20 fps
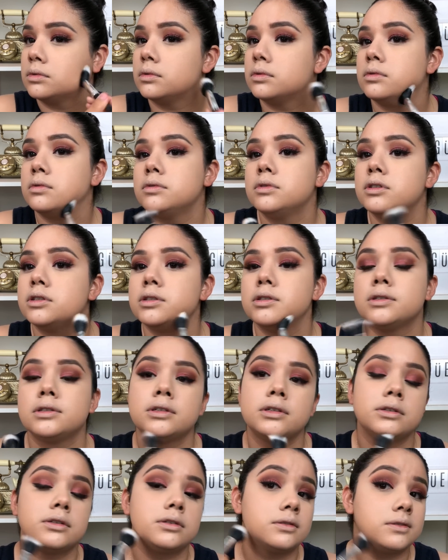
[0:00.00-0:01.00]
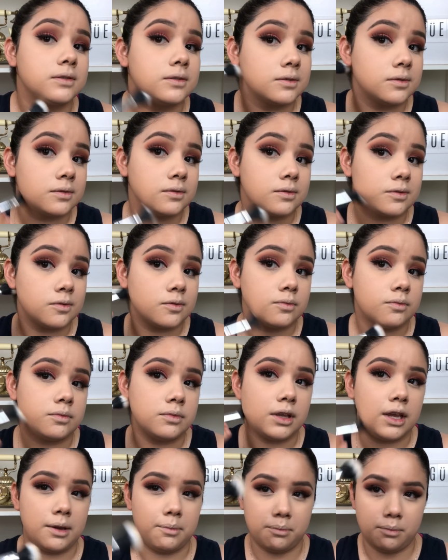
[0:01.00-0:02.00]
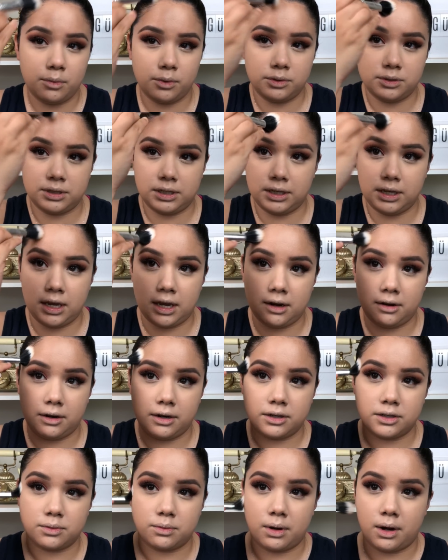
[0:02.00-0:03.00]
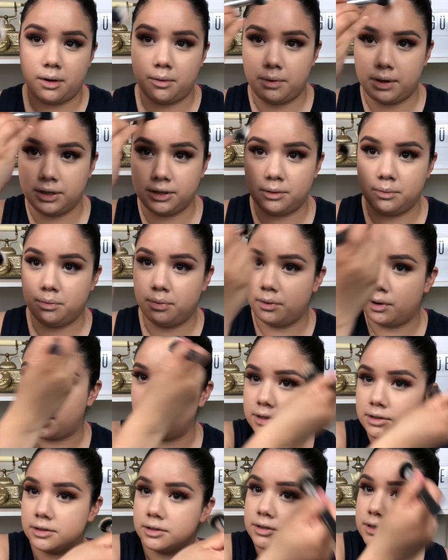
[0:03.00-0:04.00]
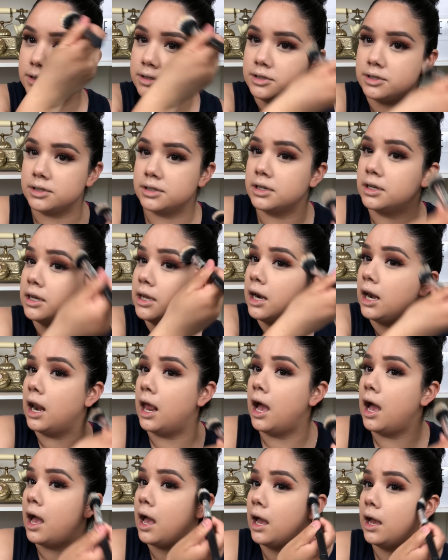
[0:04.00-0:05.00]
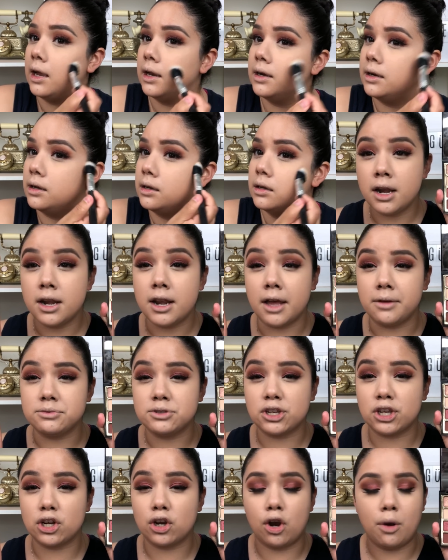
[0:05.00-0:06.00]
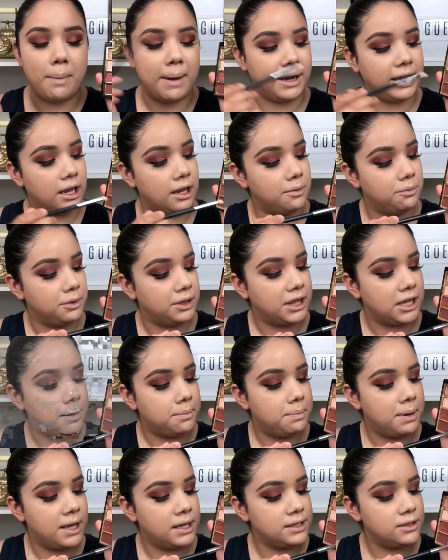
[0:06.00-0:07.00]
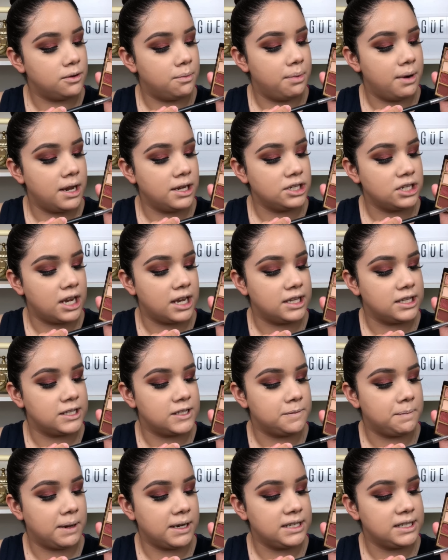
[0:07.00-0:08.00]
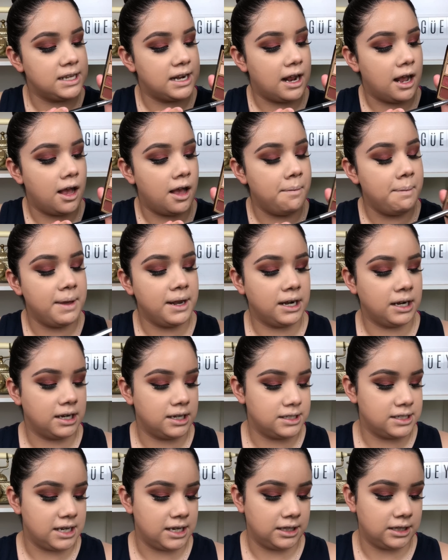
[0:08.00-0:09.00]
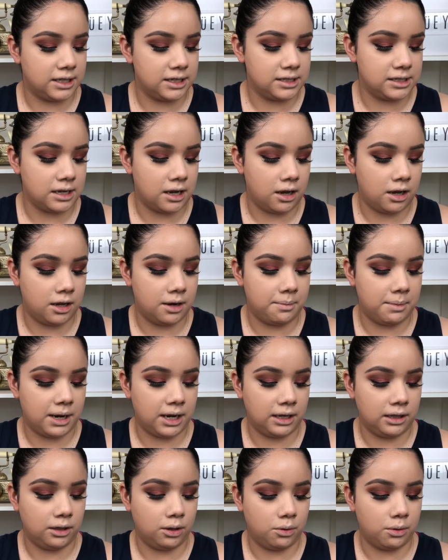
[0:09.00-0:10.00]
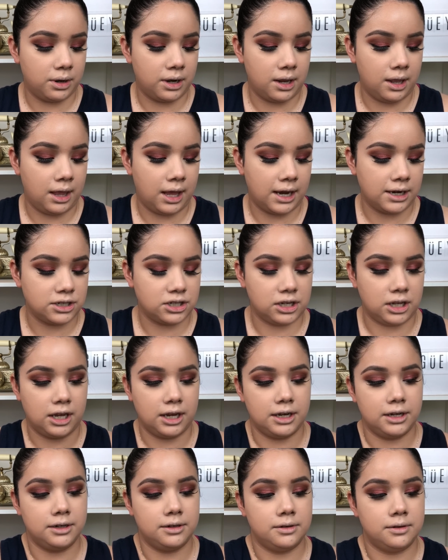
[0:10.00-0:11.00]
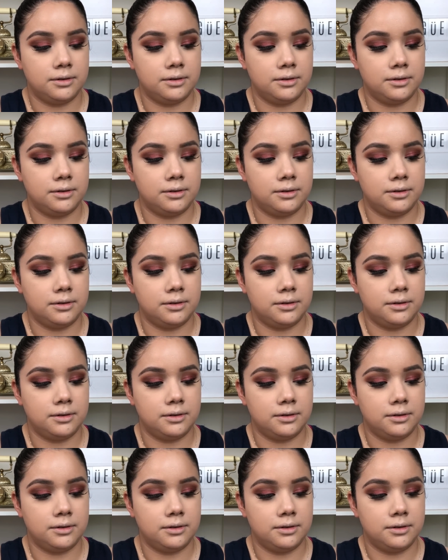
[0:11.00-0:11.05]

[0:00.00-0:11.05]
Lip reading: and just mostly areas where I want the bronzer to just glide. Now I'm just gonna go back in with a pencil brush and spice it up. I'm gonna take this on my lower lash line.